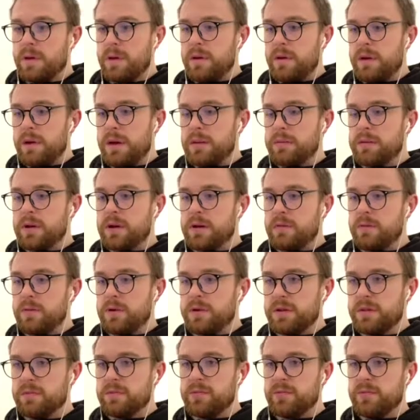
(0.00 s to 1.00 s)
I'm gonna
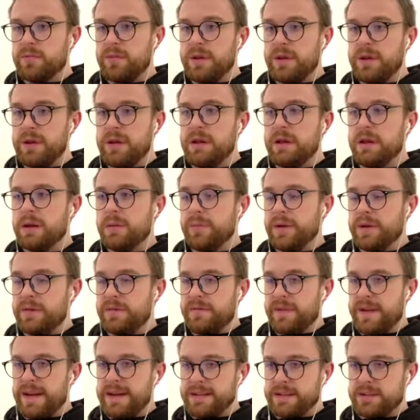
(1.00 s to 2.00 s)
want them to be a bit
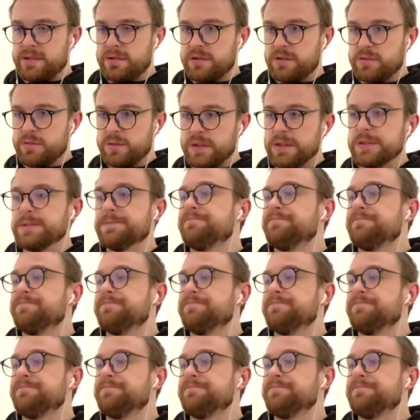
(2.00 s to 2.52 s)
faster as well.